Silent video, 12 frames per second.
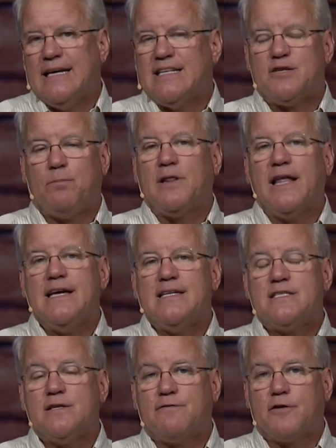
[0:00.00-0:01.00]
It's a
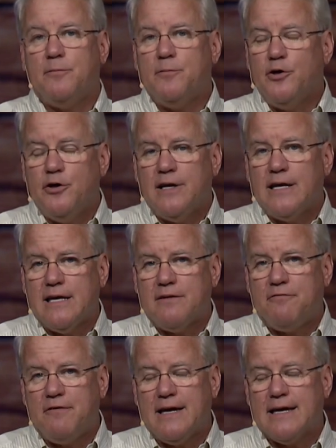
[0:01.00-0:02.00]
place of community
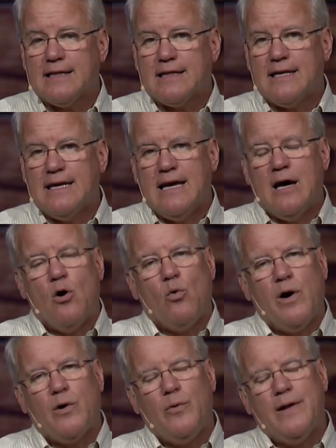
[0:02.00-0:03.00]
and faith
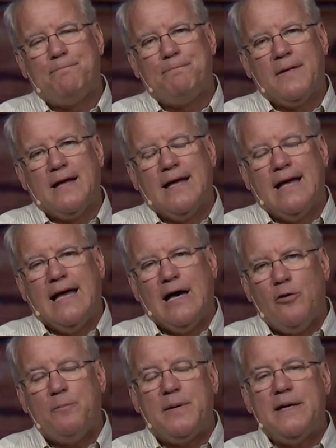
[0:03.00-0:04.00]
where we
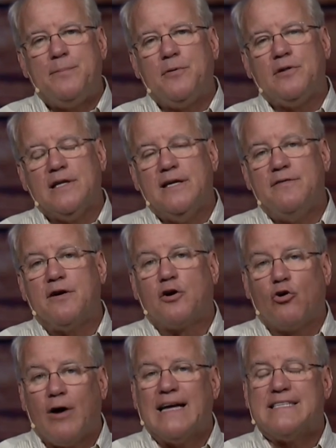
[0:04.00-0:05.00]
help people live a
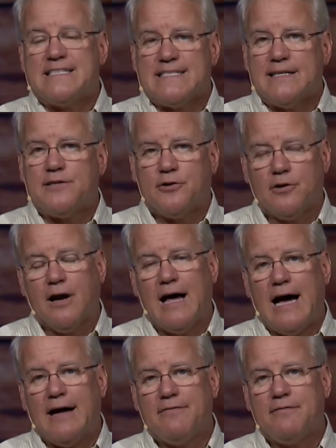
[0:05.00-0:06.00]
Christ centered
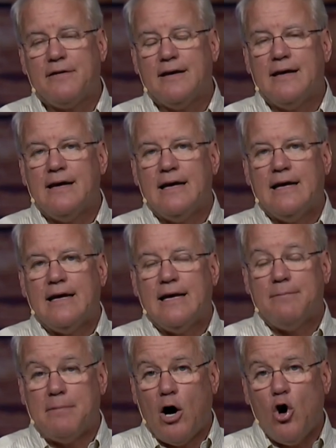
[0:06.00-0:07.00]
life.
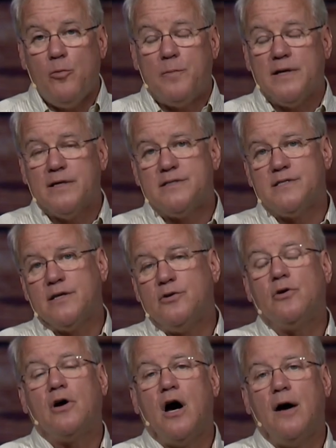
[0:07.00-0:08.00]
And my hope is that
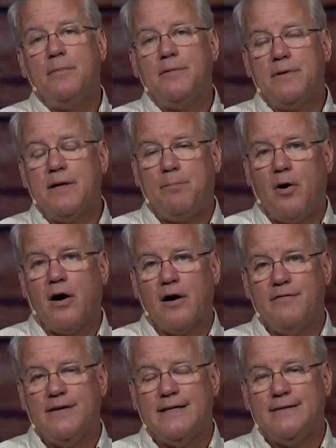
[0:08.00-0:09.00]
you'll come and be a
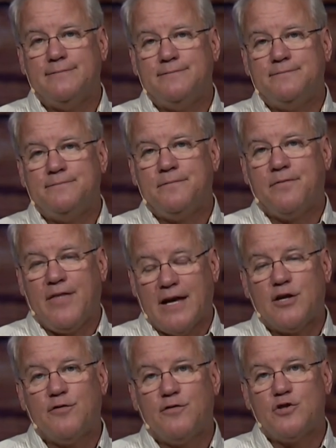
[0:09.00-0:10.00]
part of it.
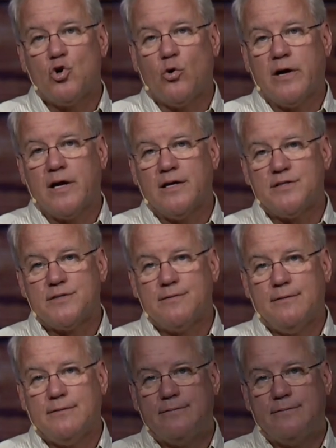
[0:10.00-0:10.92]
Thank you for joining us.